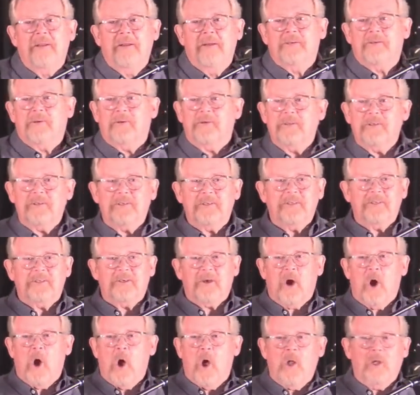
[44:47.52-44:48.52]
So this is
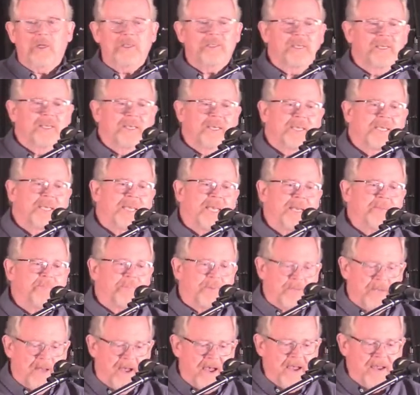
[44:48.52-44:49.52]
called Keep
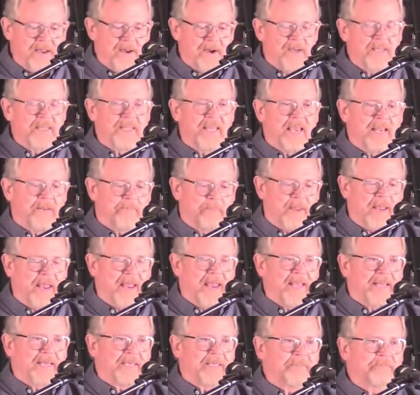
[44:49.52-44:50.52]
an Eye on That
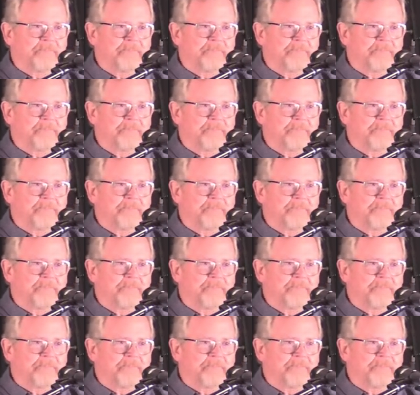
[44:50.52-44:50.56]
Man.